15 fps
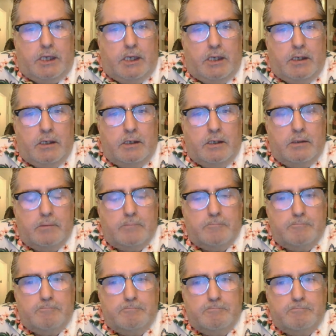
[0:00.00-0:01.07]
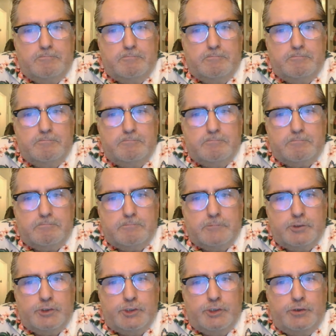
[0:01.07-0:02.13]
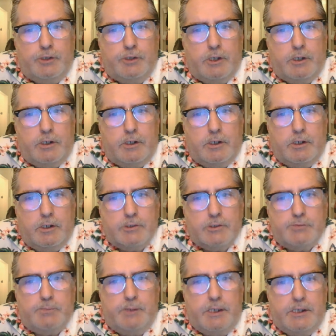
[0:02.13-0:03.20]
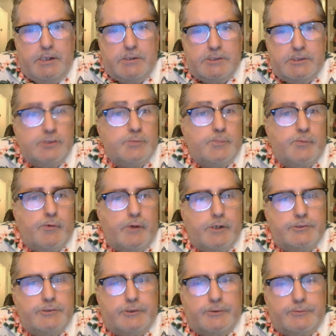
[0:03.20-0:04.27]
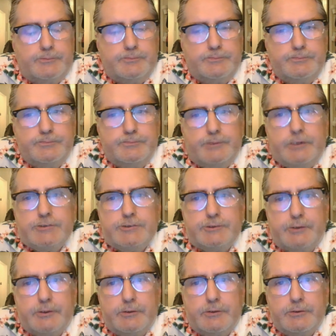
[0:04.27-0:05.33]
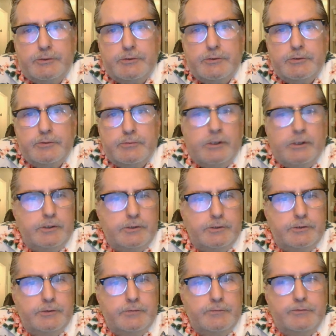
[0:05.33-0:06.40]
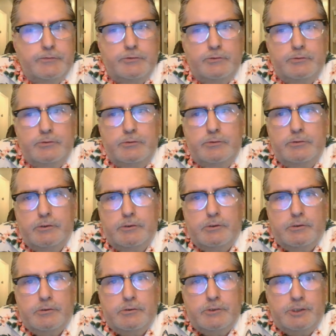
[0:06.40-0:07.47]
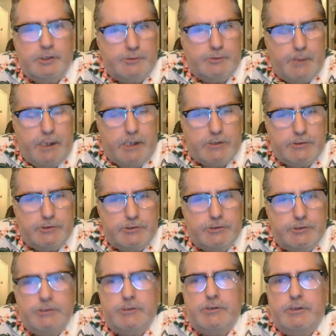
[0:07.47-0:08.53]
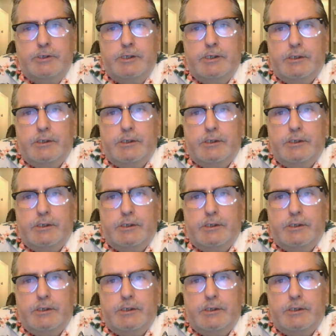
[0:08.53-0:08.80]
The theory on space is pressure. Pressure relative to the expansion theory.